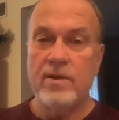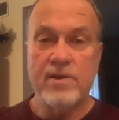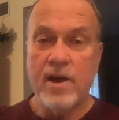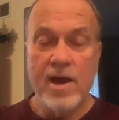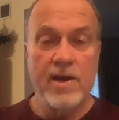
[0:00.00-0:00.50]

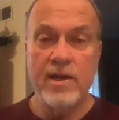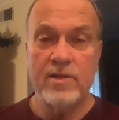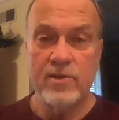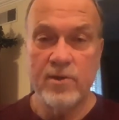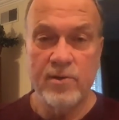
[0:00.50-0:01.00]
dine at
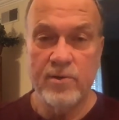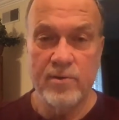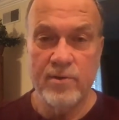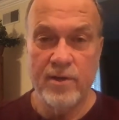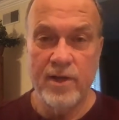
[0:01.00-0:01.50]
the
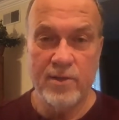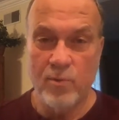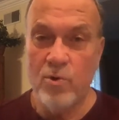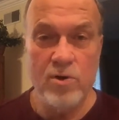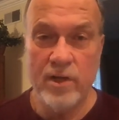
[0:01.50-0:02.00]
at the
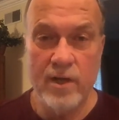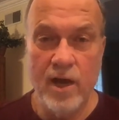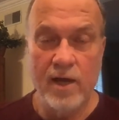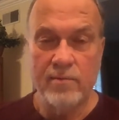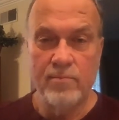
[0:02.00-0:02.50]
Word of
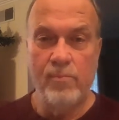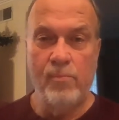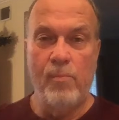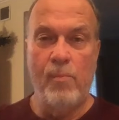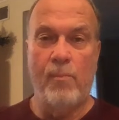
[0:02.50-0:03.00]
God,
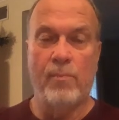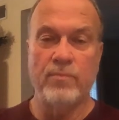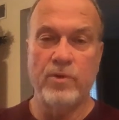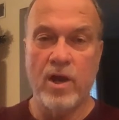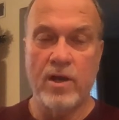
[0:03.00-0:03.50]

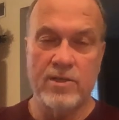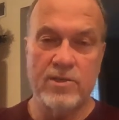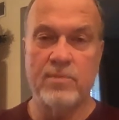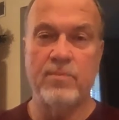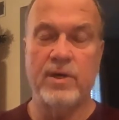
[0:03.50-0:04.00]
not at
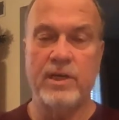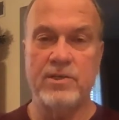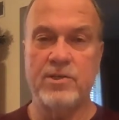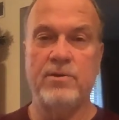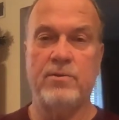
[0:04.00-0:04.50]

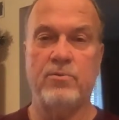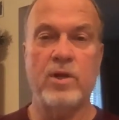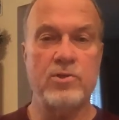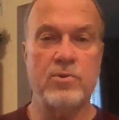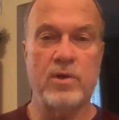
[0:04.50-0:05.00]
somebody's
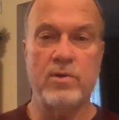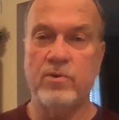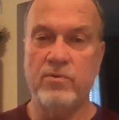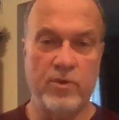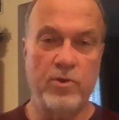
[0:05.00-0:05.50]
restaurant
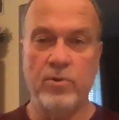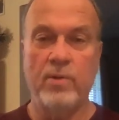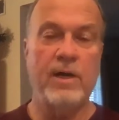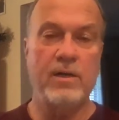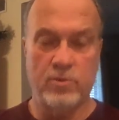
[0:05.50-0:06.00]
review
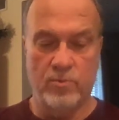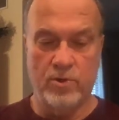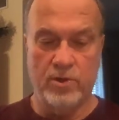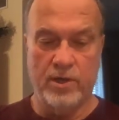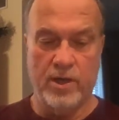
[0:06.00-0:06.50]
about the Word
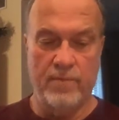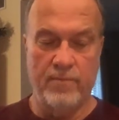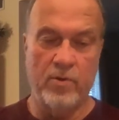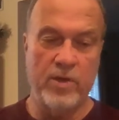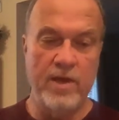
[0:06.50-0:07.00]
of
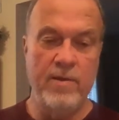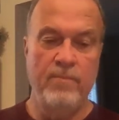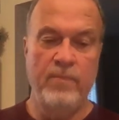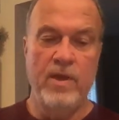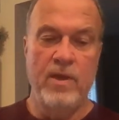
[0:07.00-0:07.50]
God. Okay?
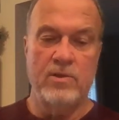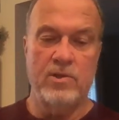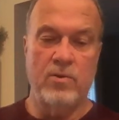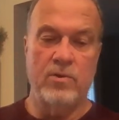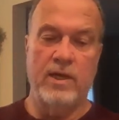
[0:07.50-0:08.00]

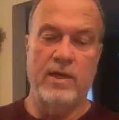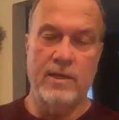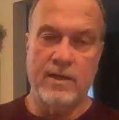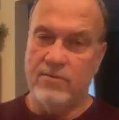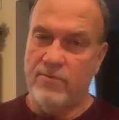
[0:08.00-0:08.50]
So, at
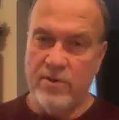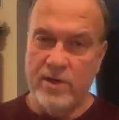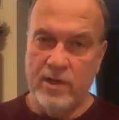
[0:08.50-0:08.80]
the very